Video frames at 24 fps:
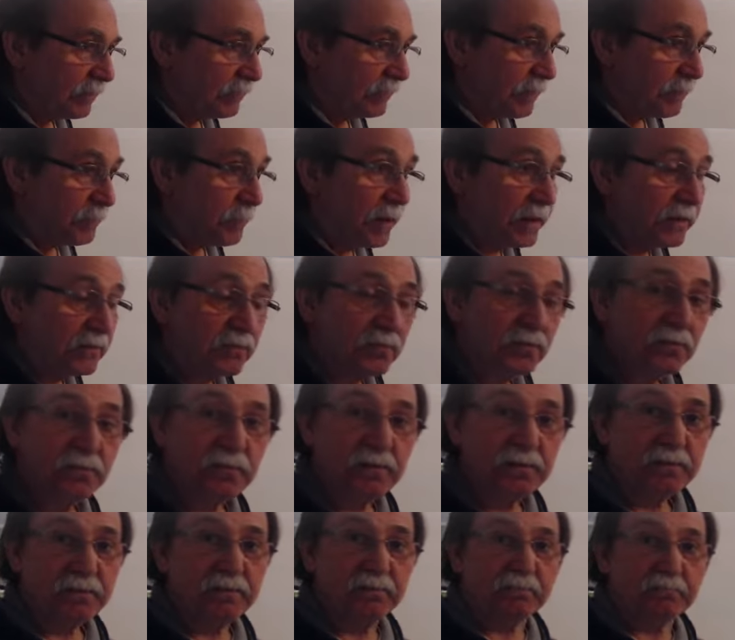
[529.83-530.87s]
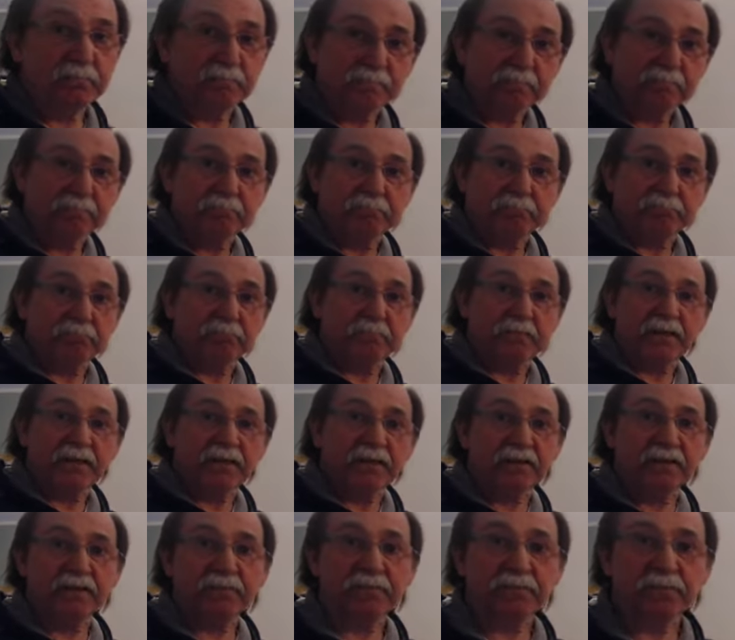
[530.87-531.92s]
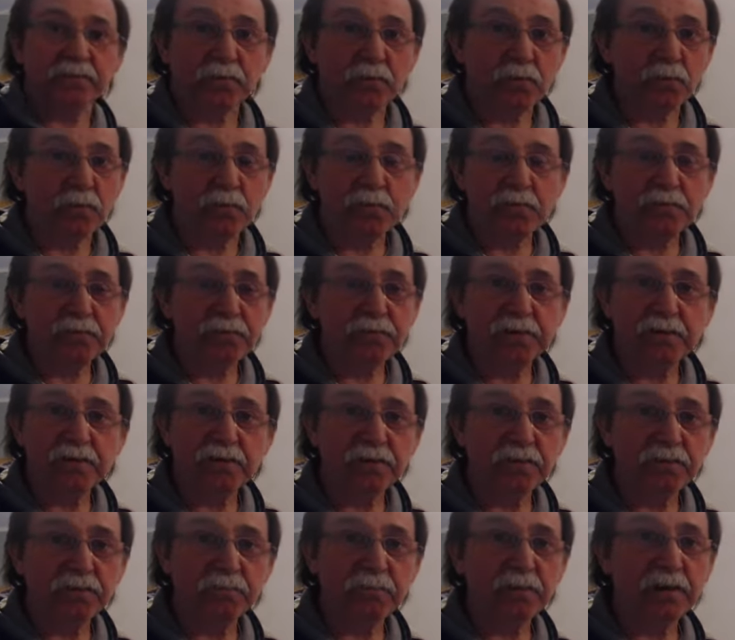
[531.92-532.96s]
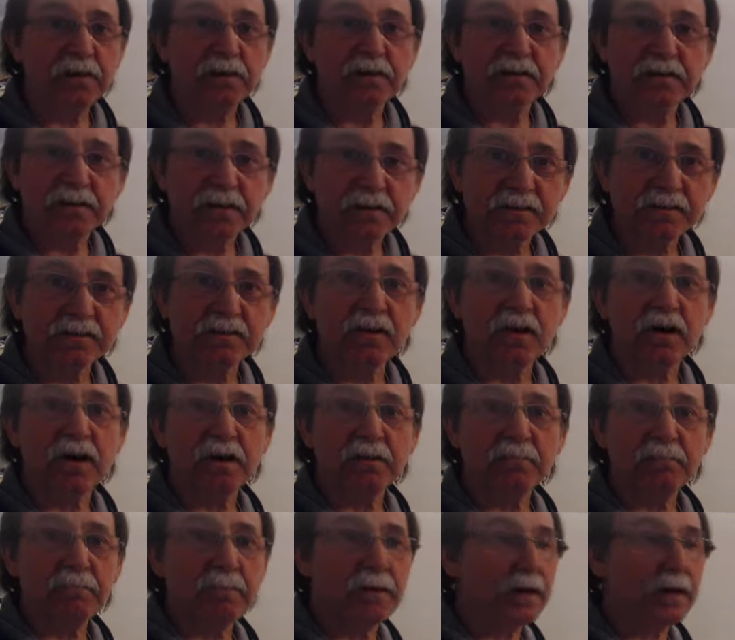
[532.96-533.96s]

They might do it in a different order than you, but it does not